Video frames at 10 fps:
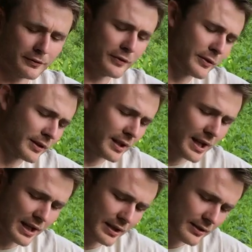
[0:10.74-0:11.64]
review
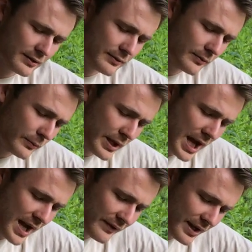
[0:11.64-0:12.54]
today. We
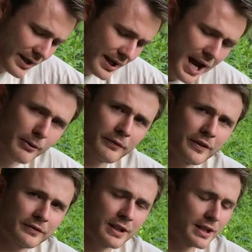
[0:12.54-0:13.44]
have a Howa
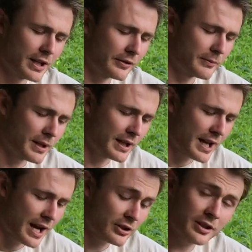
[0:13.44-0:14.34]
1500 mini
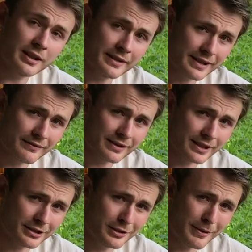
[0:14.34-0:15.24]
action in
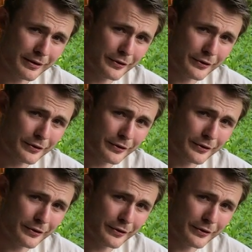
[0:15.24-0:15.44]
7.62 by